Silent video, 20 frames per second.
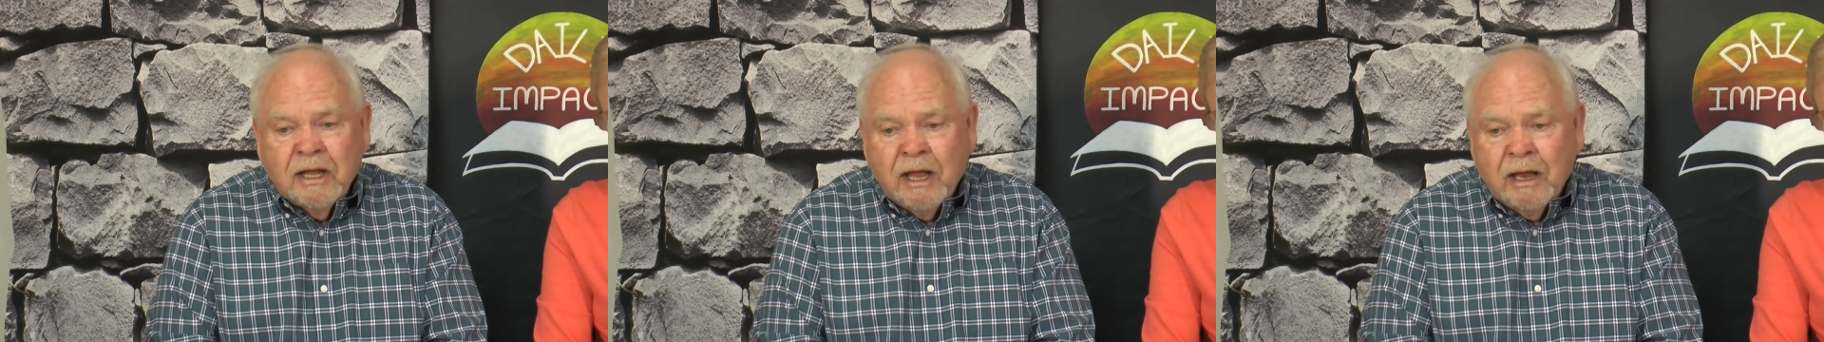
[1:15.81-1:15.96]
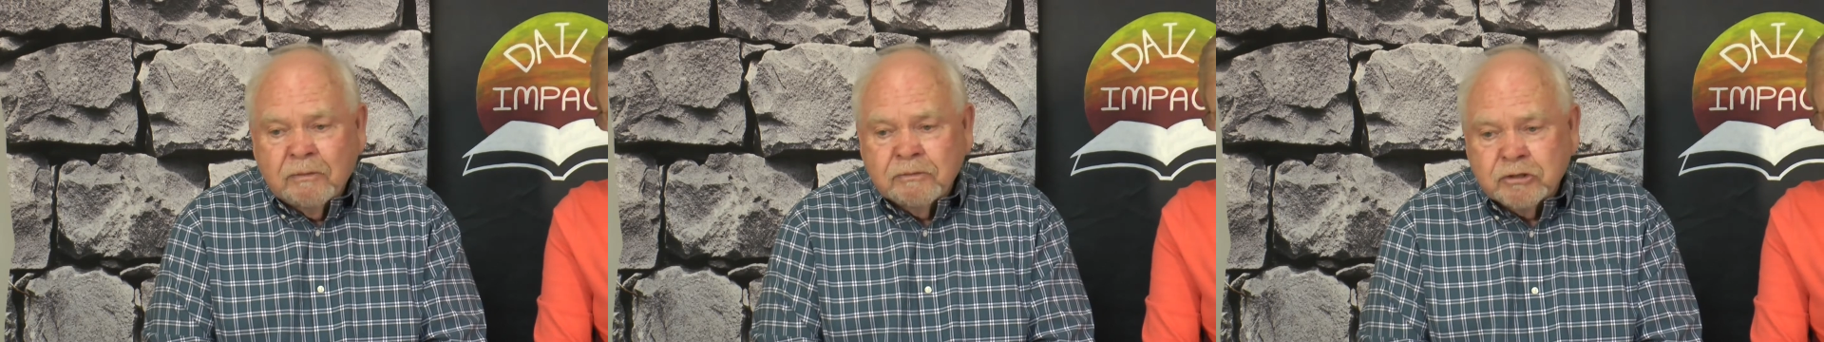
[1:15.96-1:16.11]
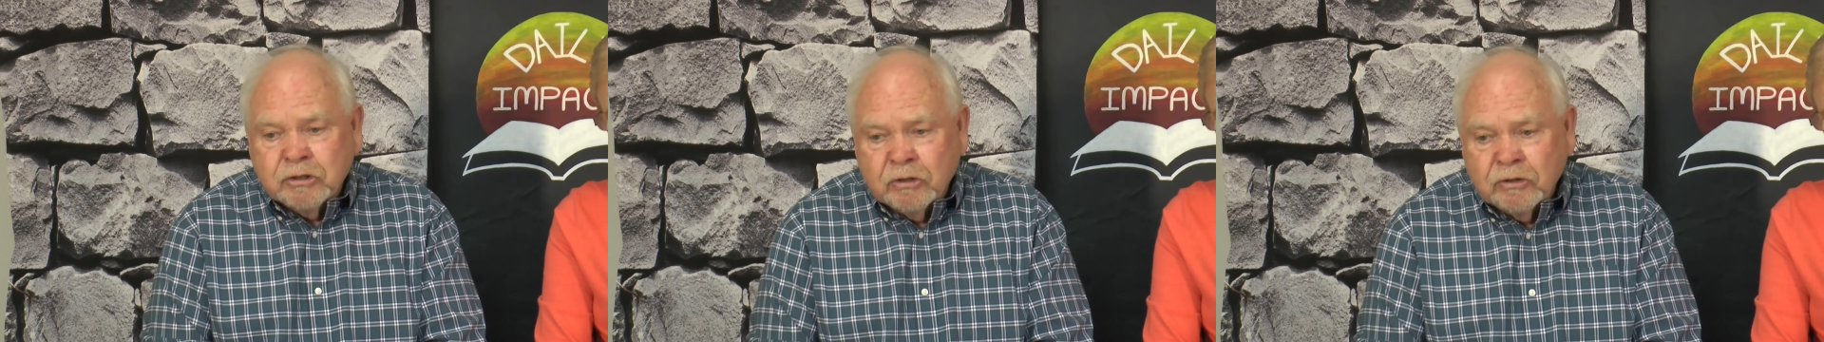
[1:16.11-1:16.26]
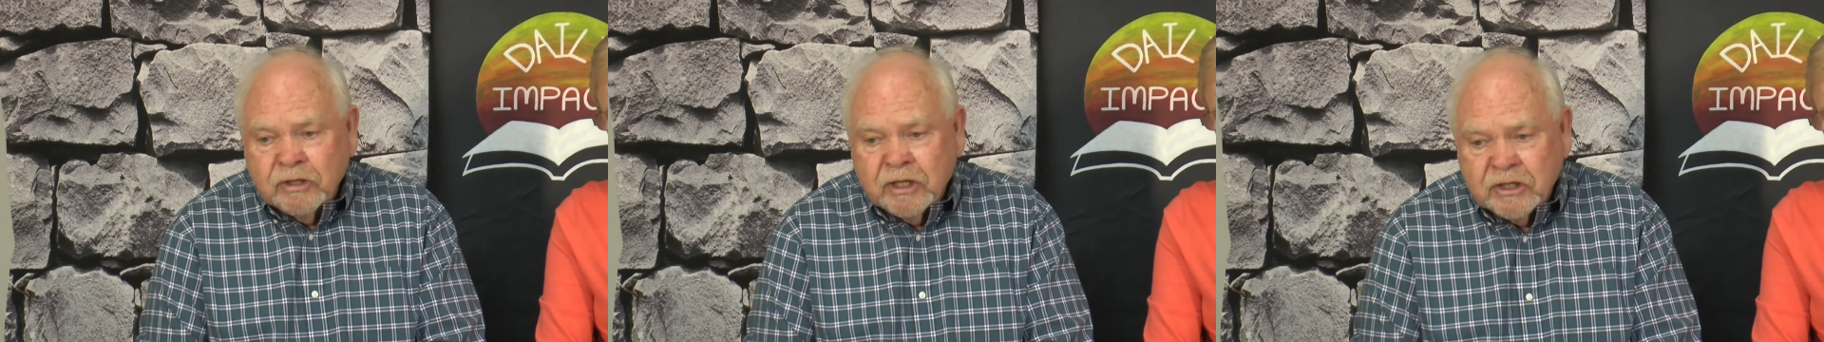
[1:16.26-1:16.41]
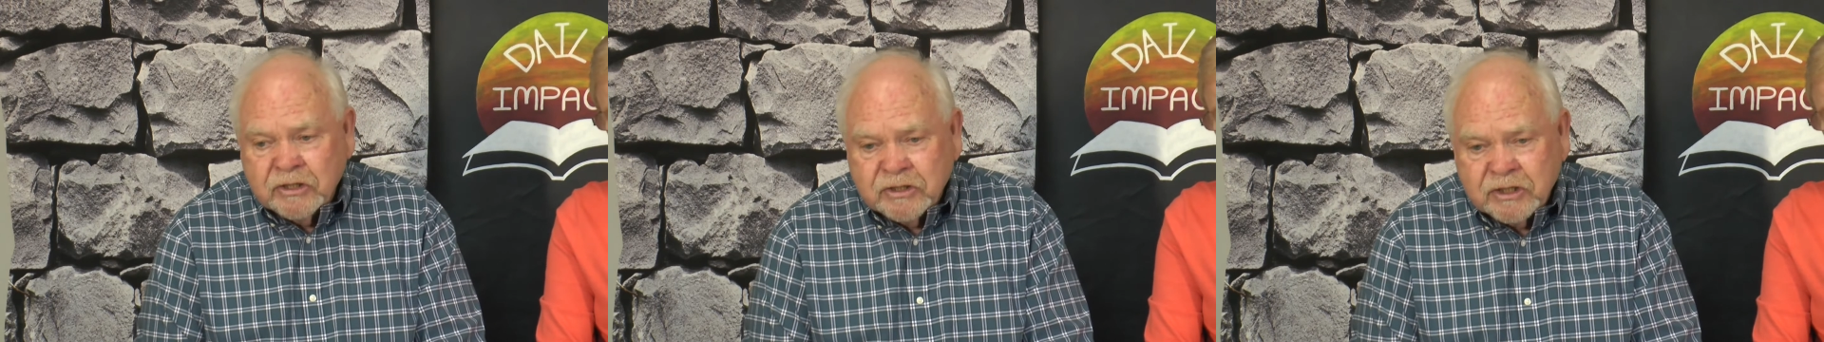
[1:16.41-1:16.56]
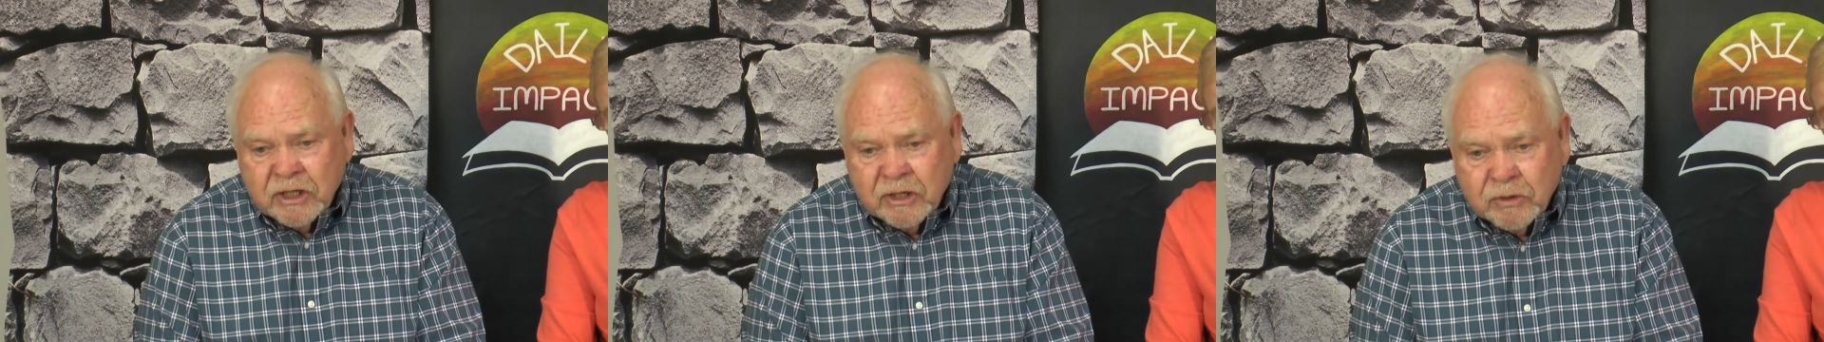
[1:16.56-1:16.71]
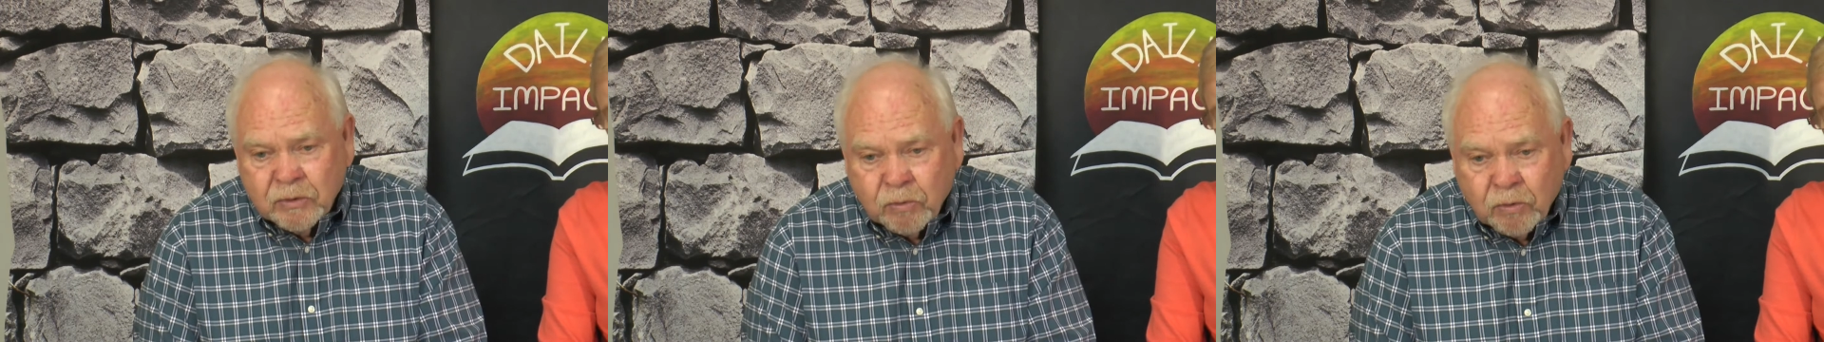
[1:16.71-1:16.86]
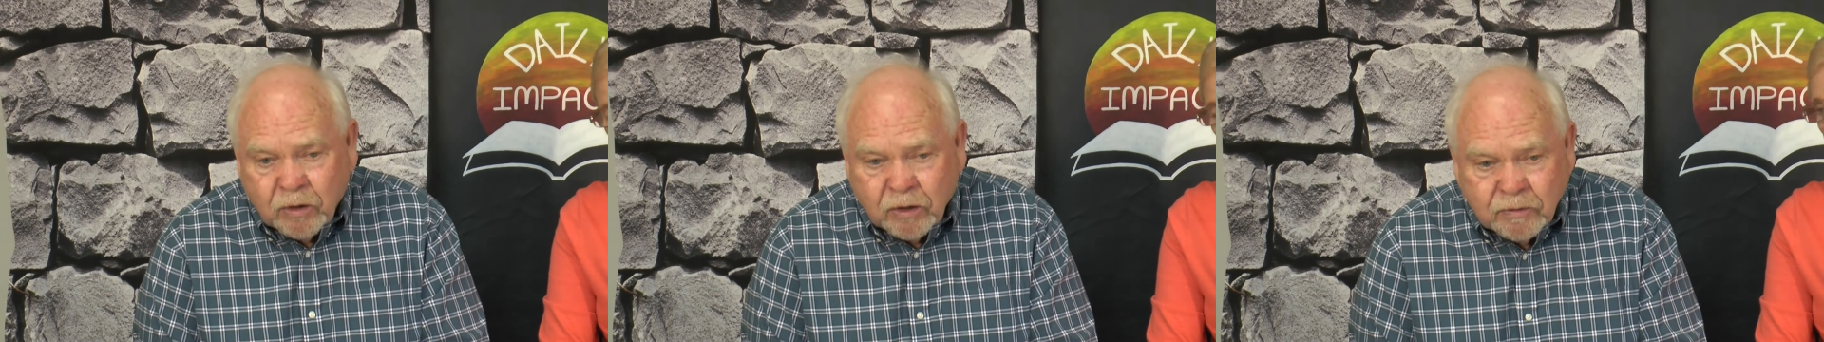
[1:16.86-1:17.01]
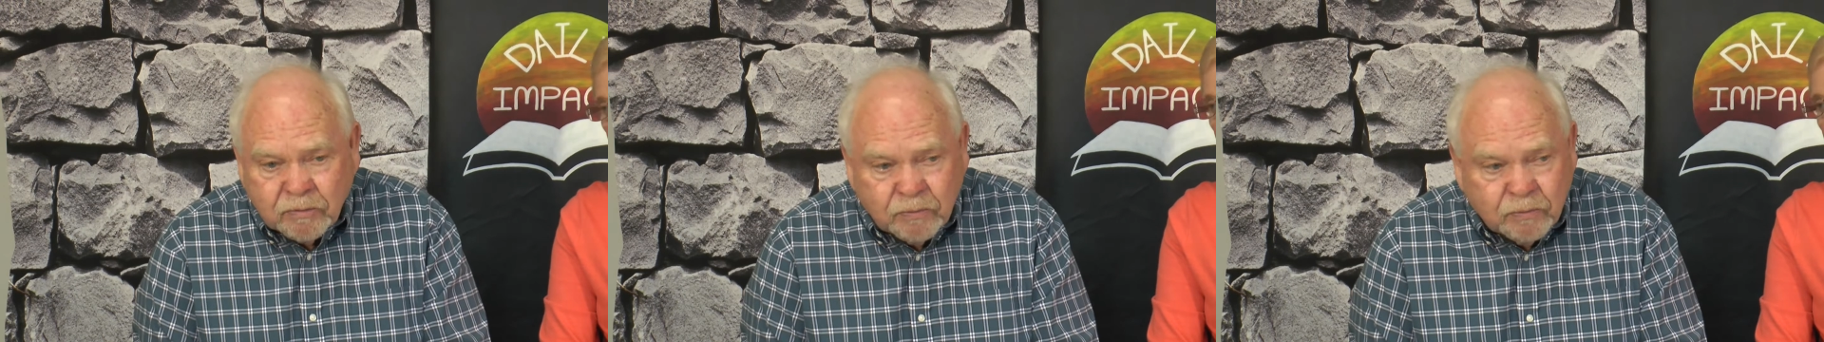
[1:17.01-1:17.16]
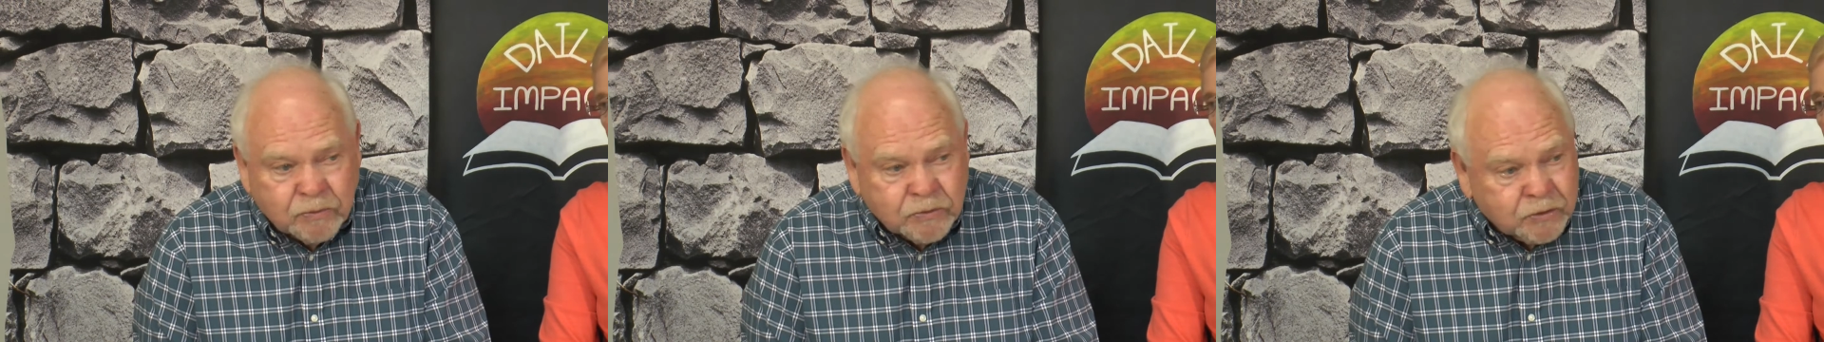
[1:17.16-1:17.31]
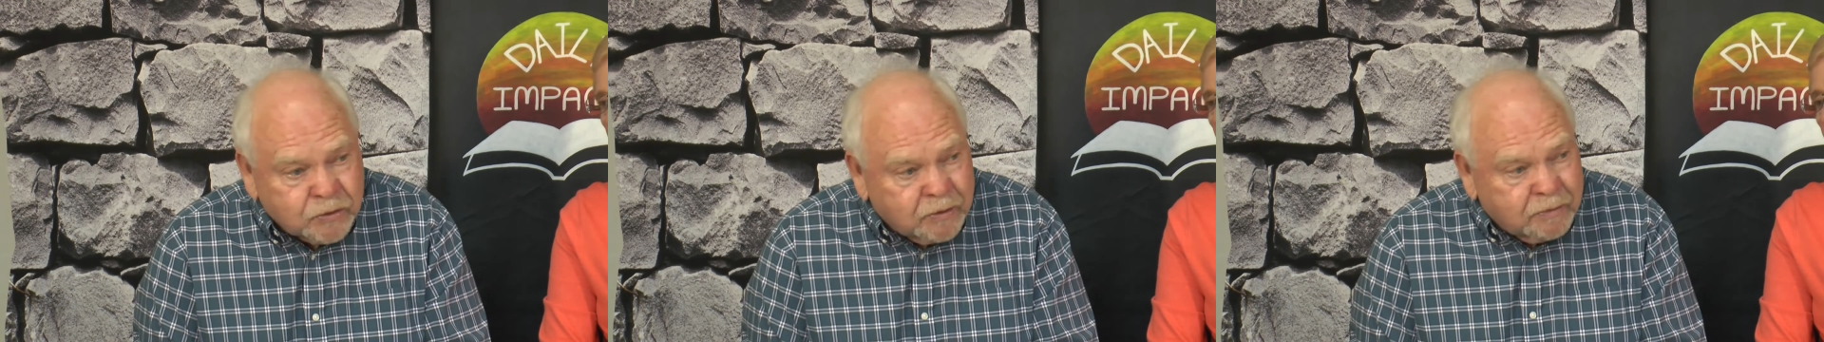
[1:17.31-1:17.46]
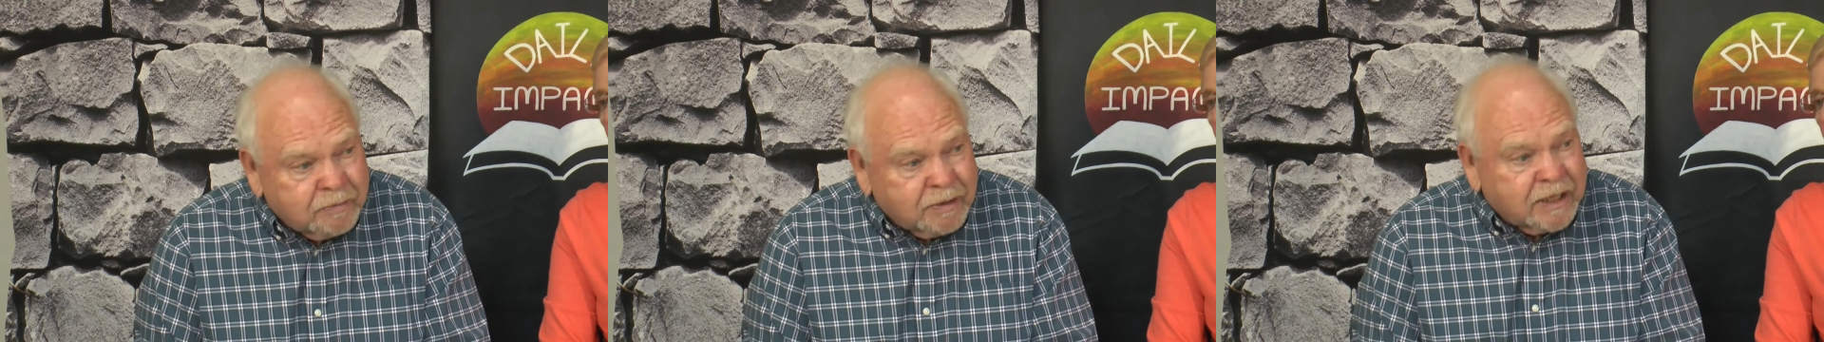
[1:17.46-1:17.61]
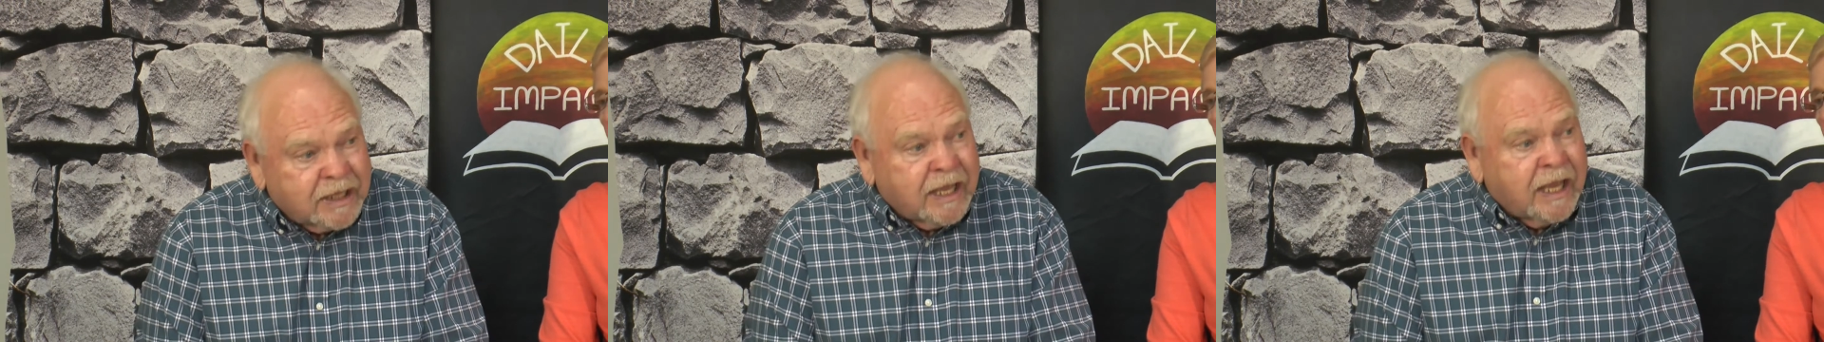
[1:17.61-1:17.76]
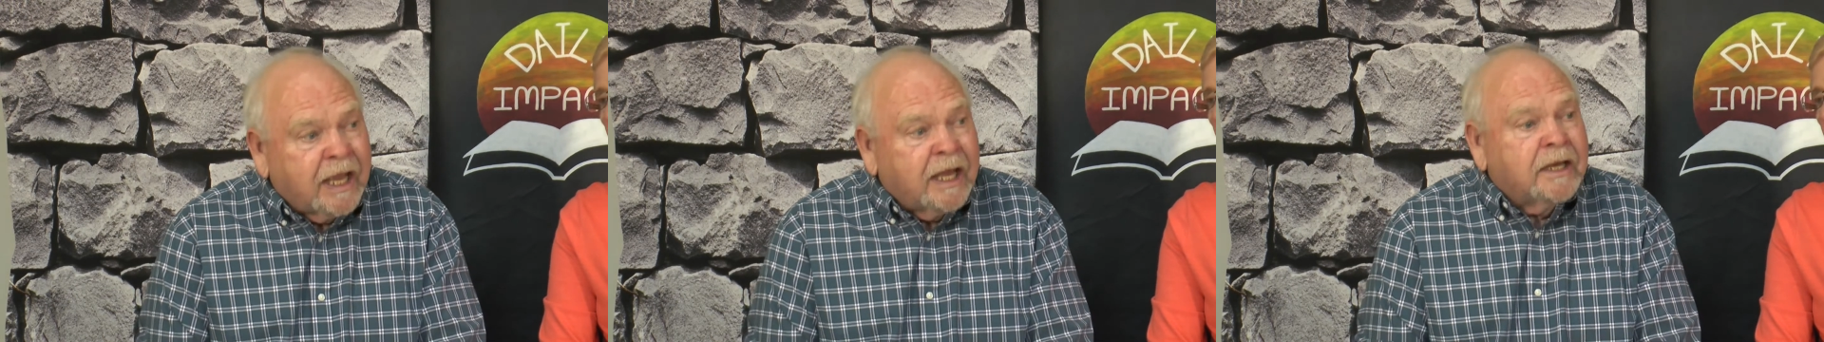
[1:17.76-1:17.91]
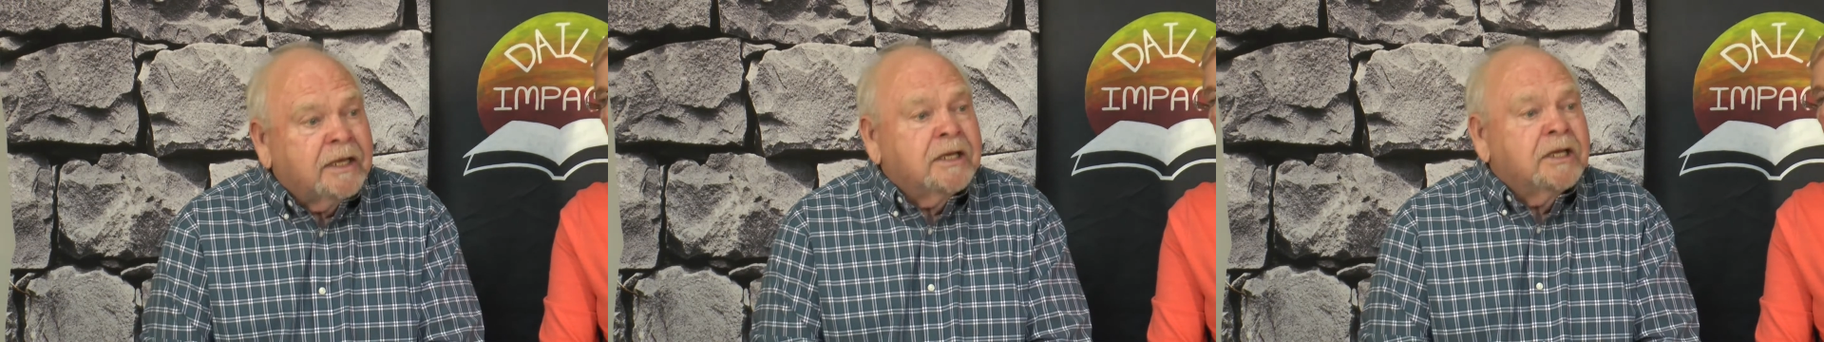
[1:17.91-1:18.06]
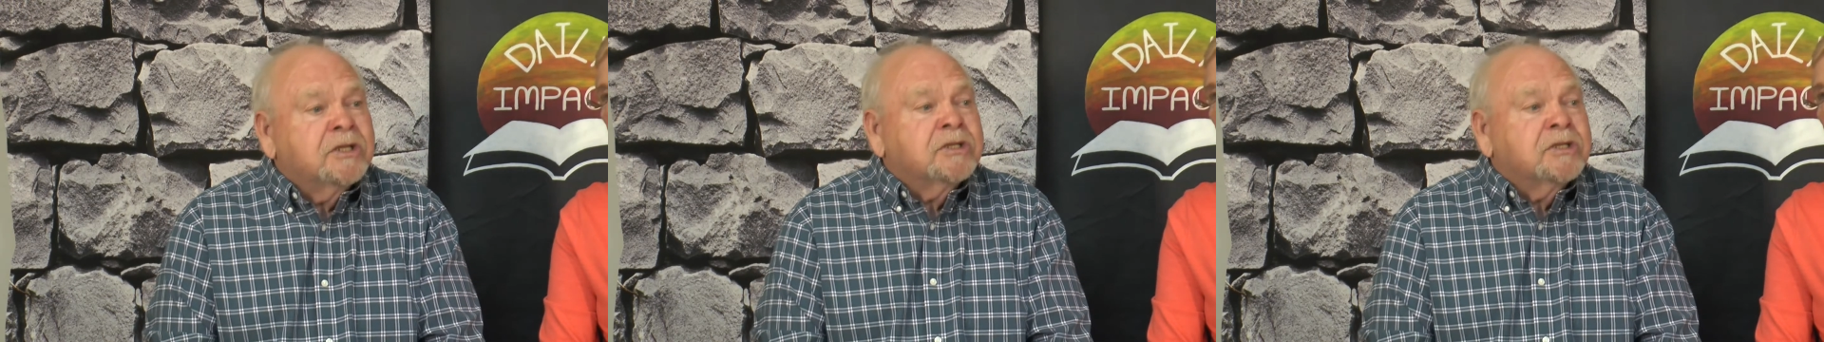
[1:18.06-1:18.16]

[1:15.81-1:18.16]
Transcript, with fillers: I'm sure they send word to him again.